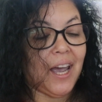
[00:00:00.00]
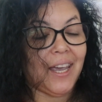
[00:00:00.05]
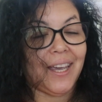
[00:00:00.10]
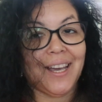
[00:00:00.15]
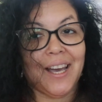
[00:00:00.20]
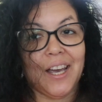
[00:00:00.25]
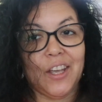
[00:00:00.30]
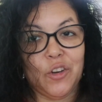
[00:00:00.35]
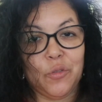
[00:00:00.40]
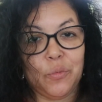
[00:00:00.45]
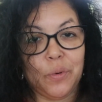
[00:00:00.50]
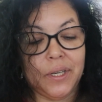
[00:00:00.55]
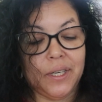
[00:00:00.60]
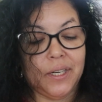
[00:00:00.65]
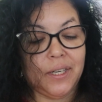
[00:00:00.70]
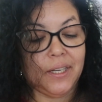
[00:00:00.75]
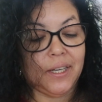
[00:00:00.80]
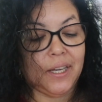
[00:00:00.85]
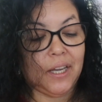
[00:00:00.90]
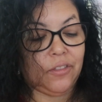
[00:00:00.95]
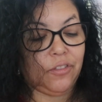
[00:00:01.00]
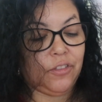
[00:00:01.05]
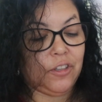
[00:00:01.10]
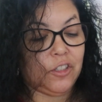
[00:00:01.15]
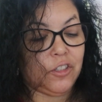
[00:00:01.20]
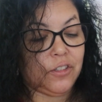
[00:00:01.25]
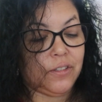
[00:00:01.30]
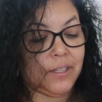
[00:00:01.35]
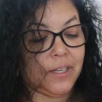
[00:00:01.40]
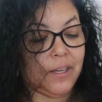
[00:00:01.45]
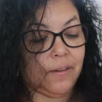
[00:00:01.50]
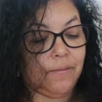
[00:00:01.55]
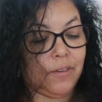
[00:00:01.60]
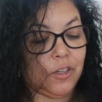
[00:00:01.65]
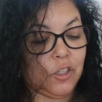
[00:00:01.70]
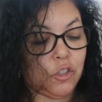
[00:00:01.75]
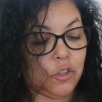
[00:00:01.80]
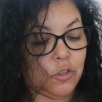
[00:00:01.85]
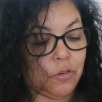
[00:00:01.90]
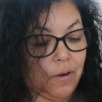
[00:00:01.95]
I kind of wanted to get this to give
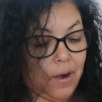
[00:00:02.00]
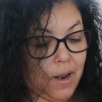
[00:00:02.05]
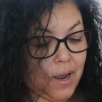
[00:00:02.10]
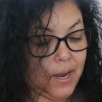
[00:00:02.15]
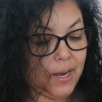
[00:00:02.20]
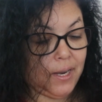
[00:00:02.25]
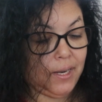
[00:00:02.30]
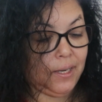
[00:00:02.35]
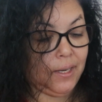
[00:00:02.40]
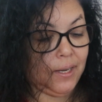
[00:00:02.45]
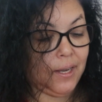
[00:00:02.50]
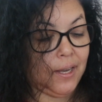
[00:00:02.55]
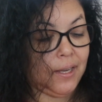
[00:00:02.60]
it a try.